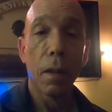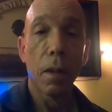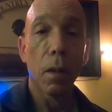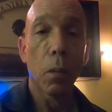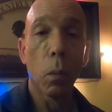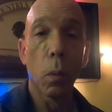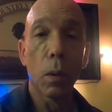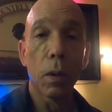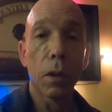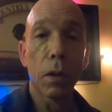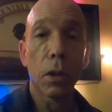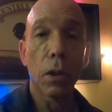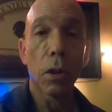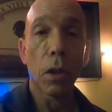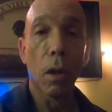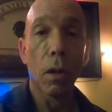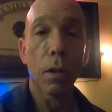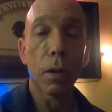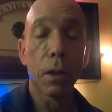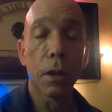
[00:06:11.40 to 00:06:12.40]
it wouldn't
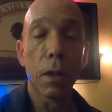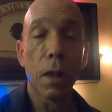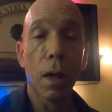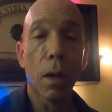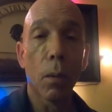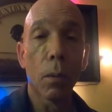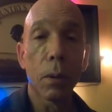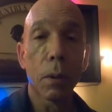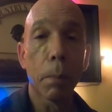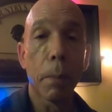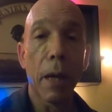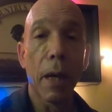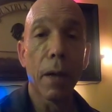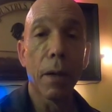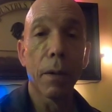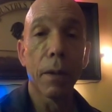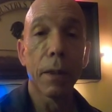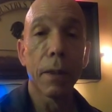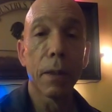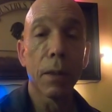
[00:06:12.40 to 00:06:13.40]
charge the house
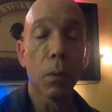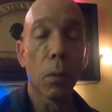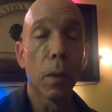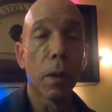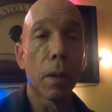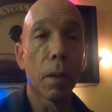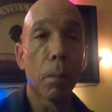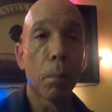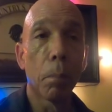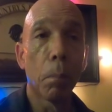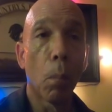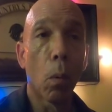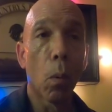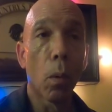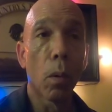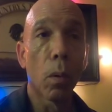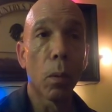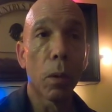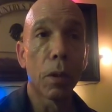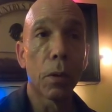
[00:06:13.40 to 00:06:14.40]
batteries when the
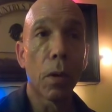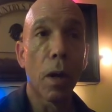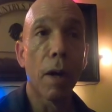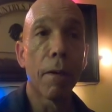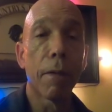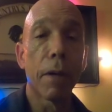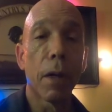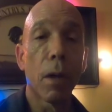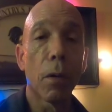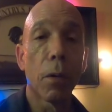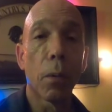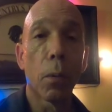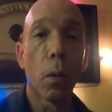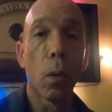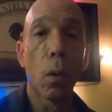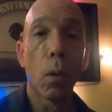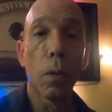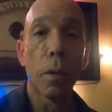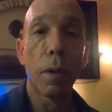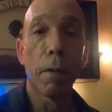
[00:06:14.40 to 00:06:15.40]
motor went driving down the
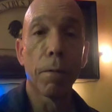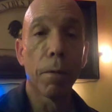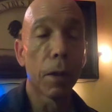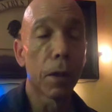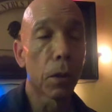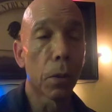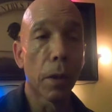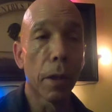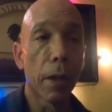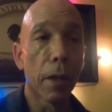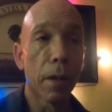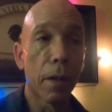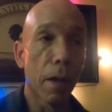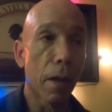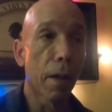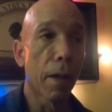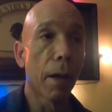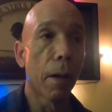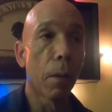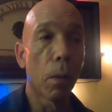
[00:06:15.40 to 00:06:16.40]
road, the refrigerator,
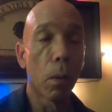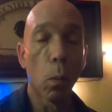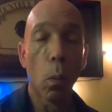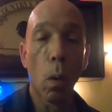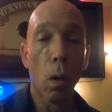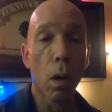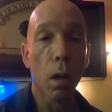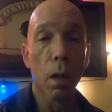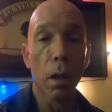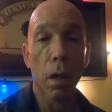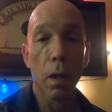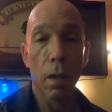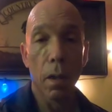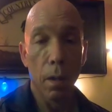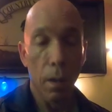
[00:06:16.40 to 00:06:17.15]
none of that would work.